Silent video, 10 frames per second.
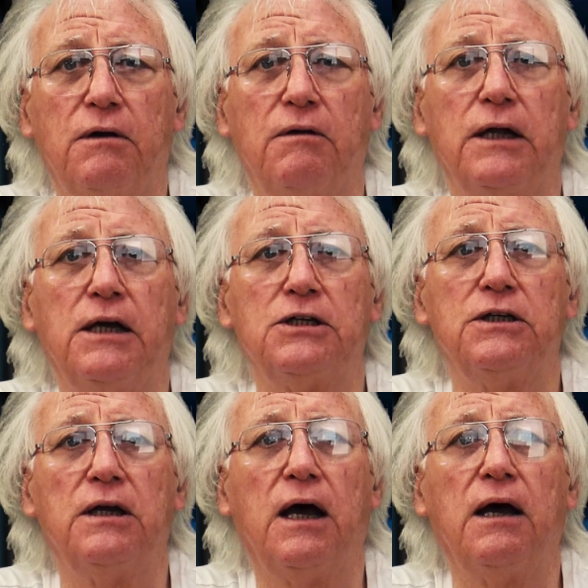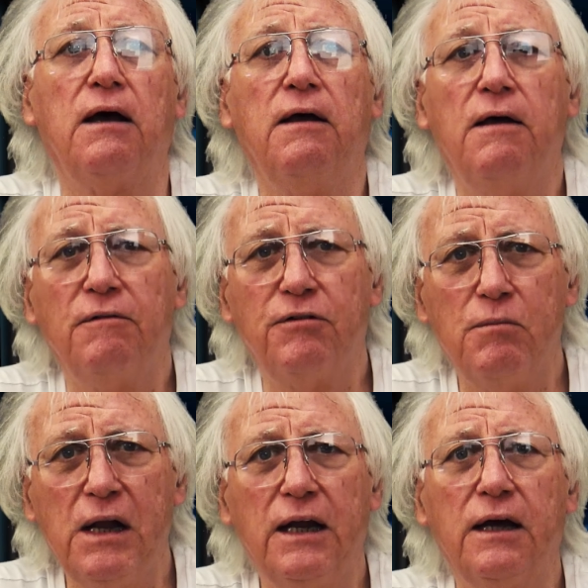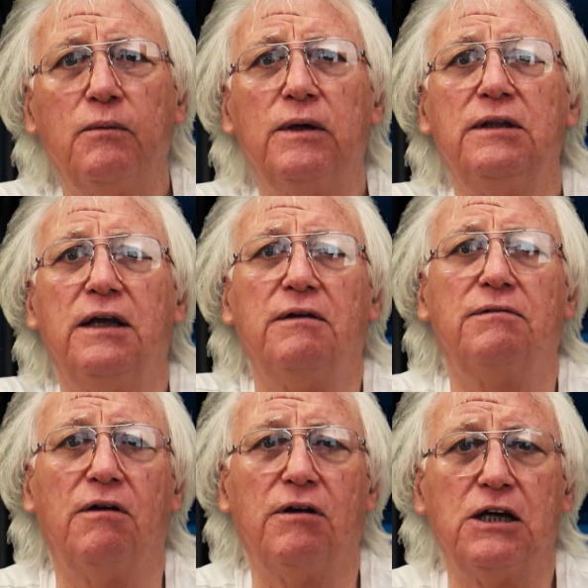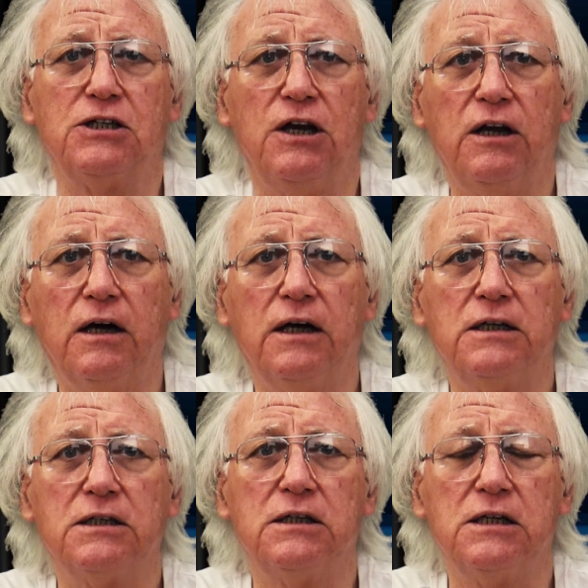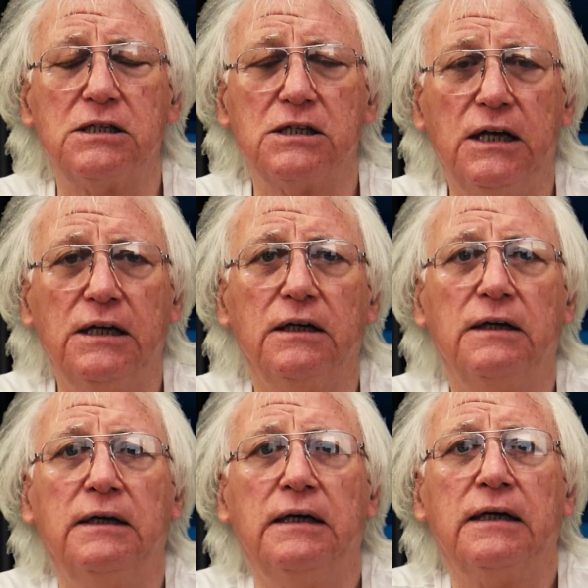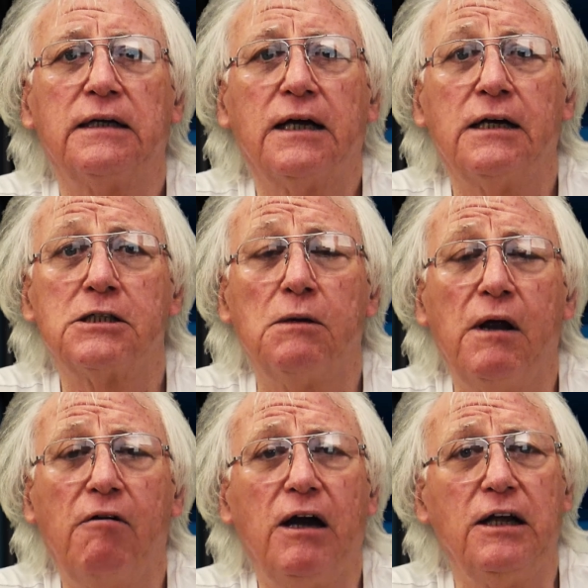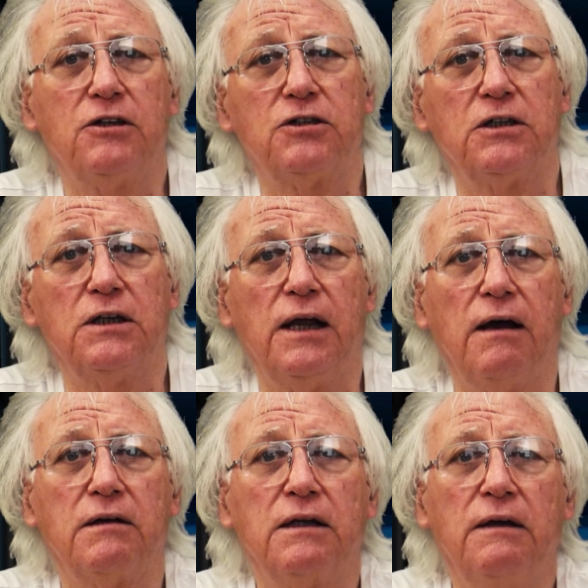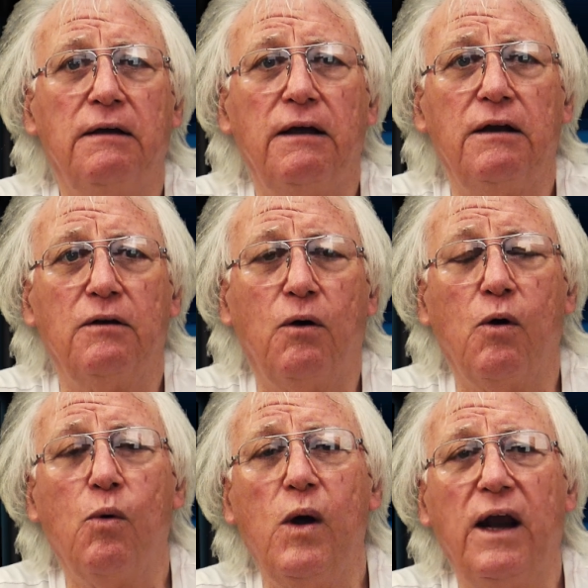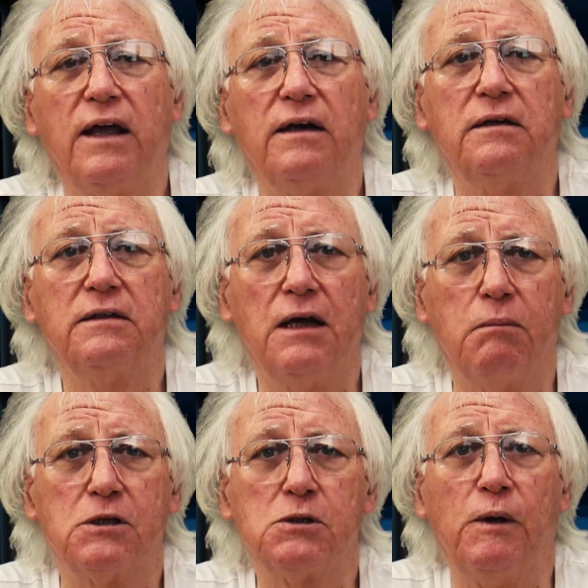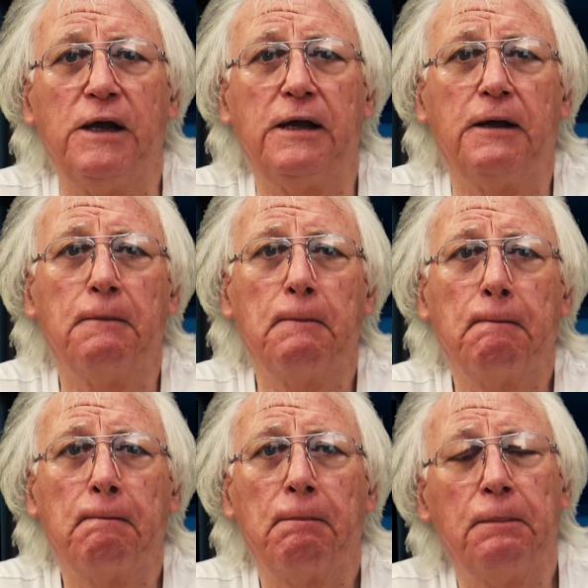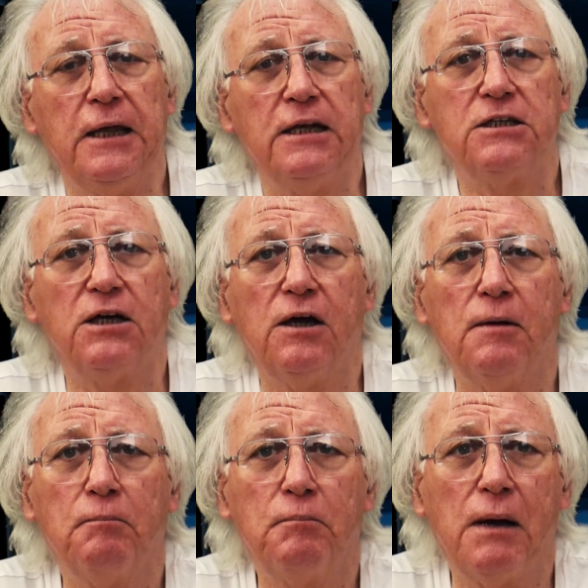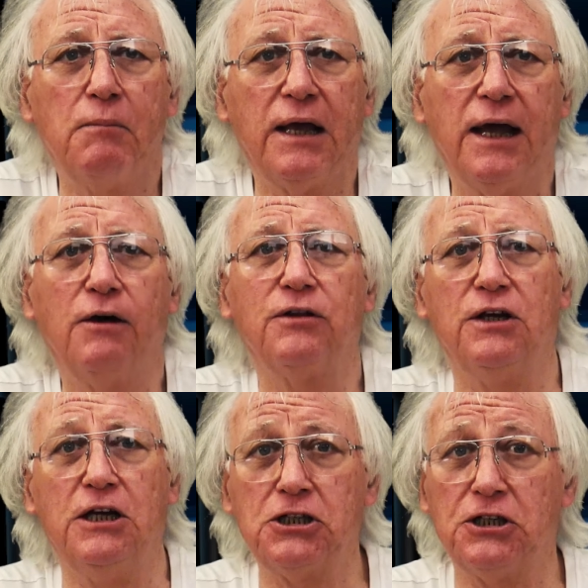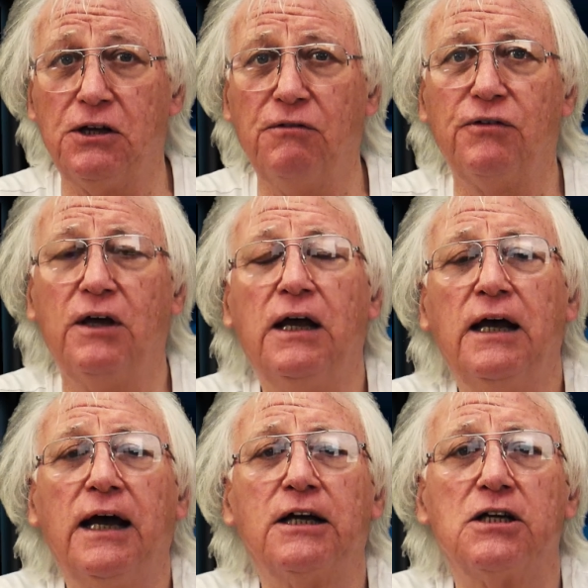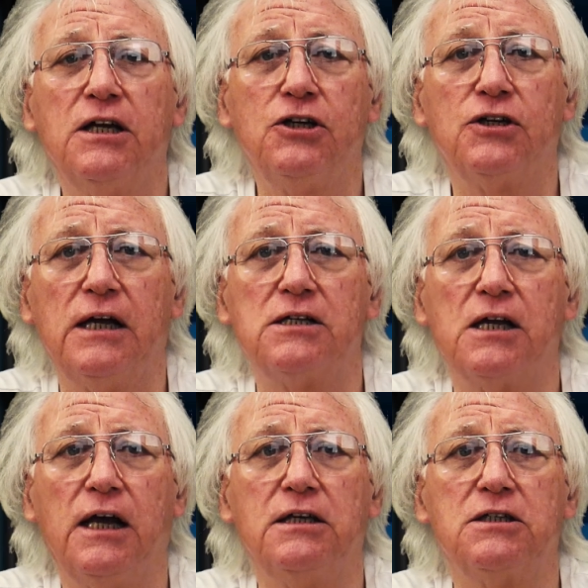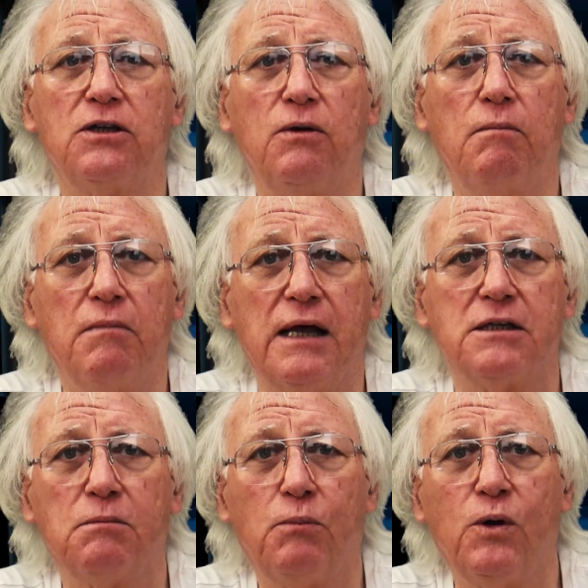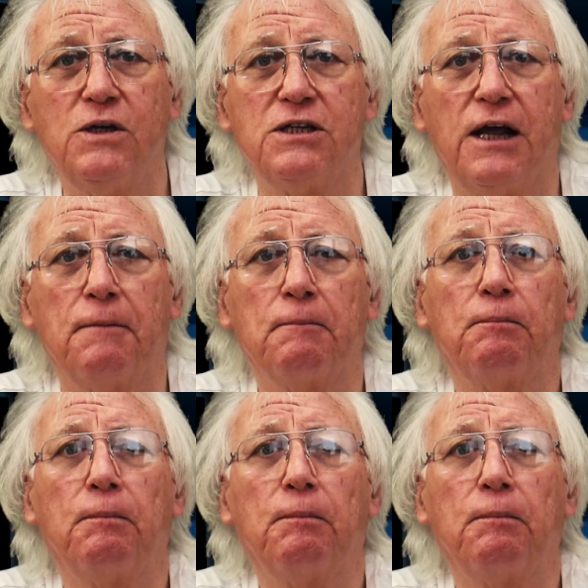fluoridation are familiar with the fluoridation lies and deceit customarily trotted out in Orwellian doublespeak. The term public health initiative actually translates to mass poisoning.